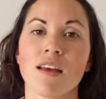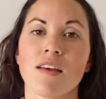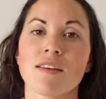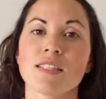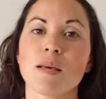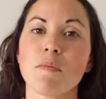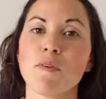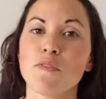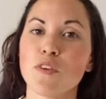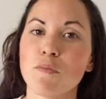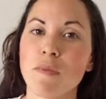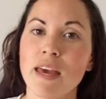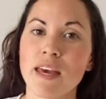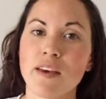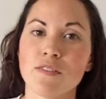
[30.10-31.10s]
Some of you
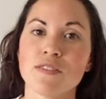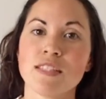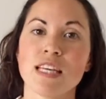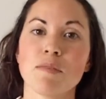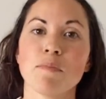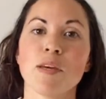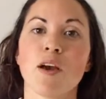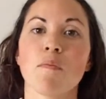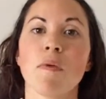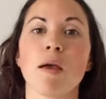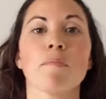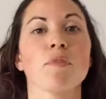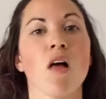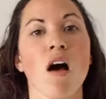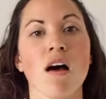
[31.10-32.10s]
may have seen me on my
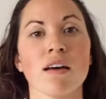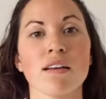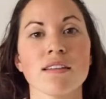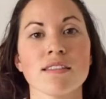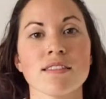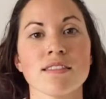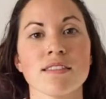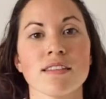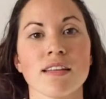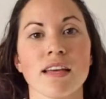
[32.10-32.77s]
blogs